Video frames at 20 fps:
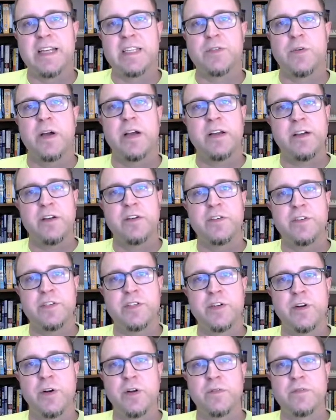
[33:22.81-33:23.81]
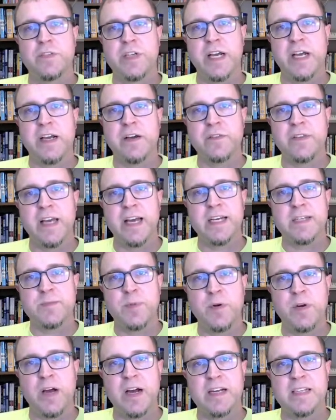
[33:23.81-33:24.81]
So I encourage you to check out the Expo
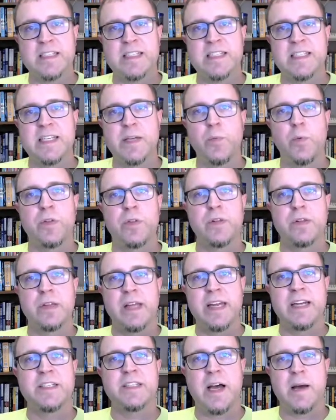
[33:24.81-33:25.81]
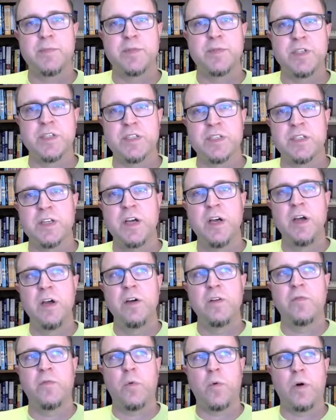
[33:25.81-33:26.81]
docs to see what are the latest options
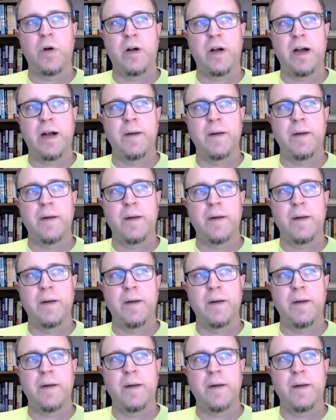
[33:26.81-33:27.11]
for